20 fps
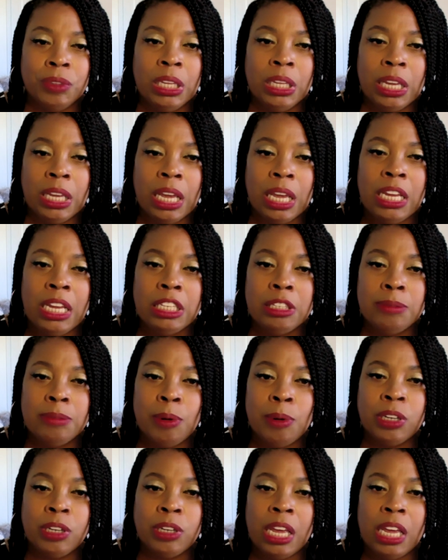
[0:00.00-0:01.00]
Cain
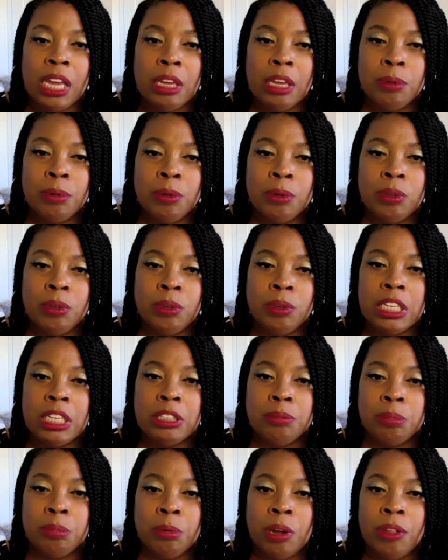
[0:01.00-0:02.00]
spoke to Abel, his
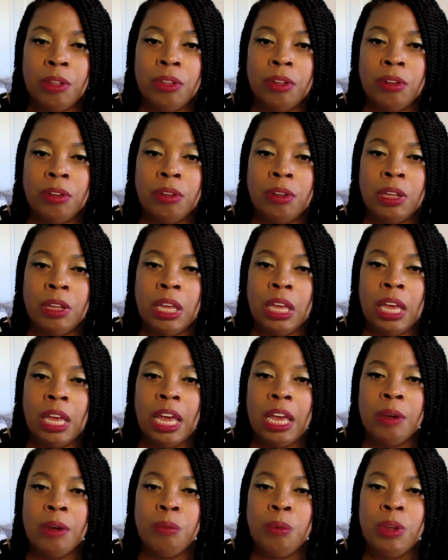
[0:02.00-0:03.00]
brother,
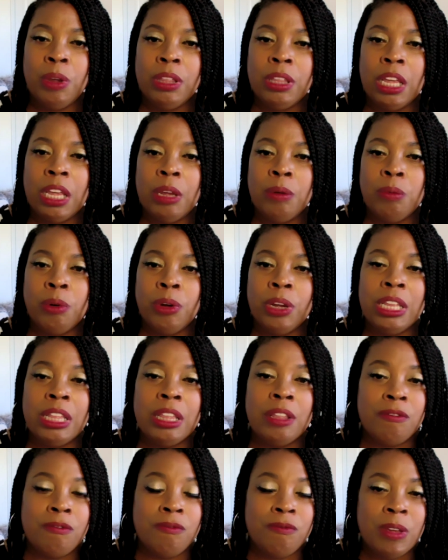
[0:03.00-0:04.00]
and when they were in
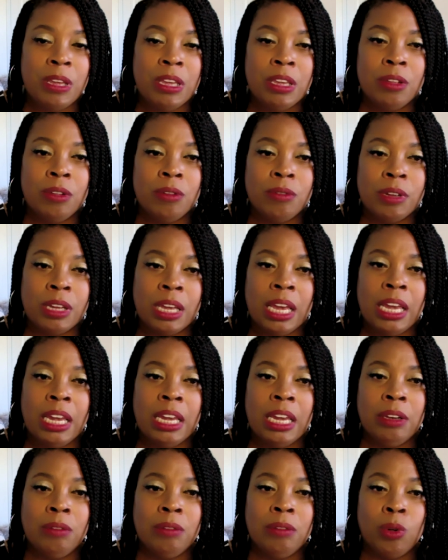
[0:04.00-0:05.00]
the field,
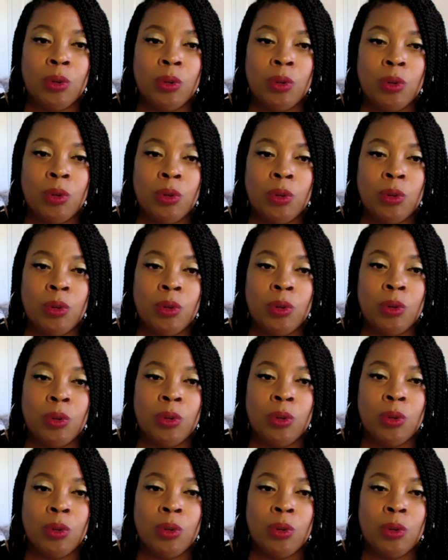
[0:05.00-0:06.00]
Cain rose up
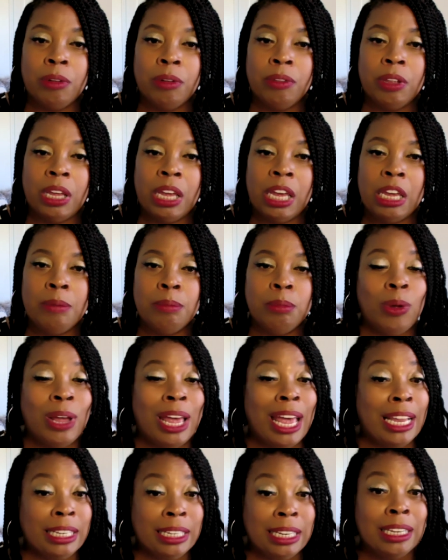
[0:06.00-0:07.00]
against his brother Abel
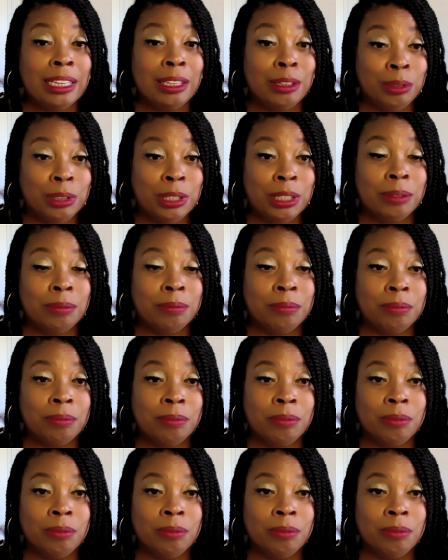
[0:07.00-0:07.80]
and killed him.